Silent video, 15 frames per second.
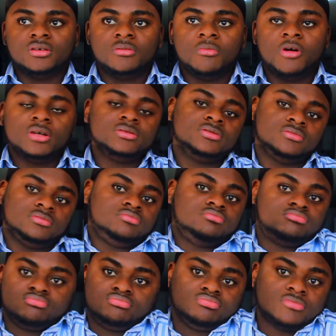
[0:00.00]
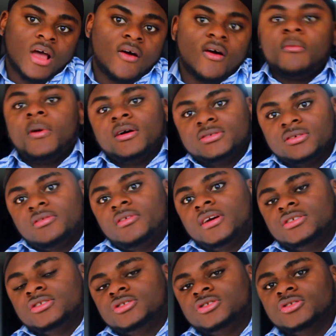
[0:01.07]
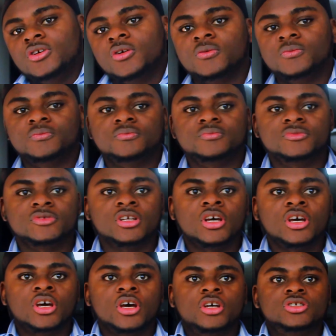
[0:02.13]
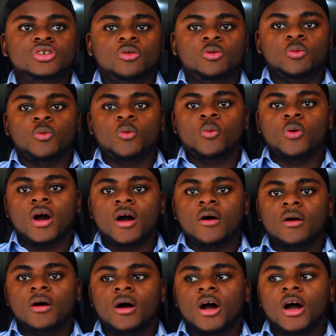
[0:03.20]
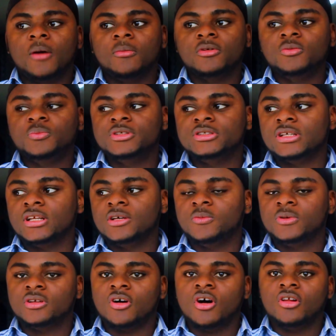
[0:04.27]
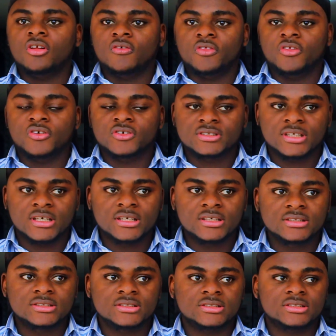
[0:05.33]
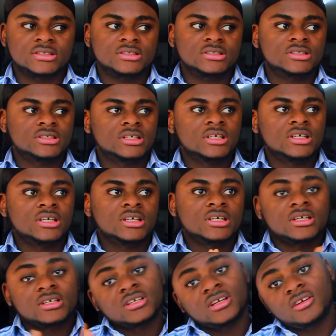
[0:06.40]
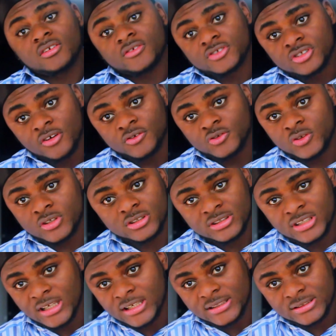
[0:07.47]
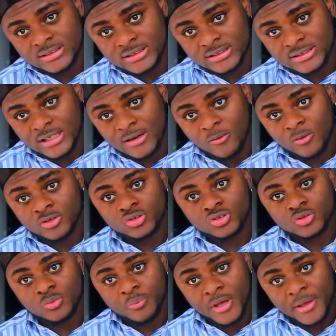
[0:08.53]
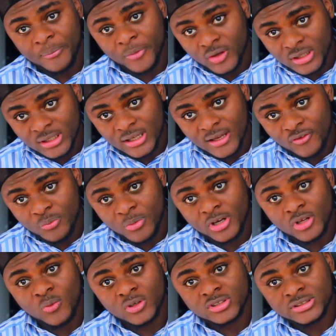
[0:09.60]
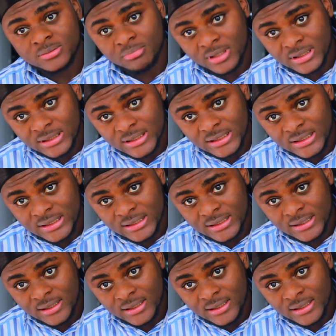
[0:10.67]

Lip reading: But how about the rest, you know? So I'm going to be dealing with all of those things. A lot of softwares on the internet that want you to pay money. Everybody wants money.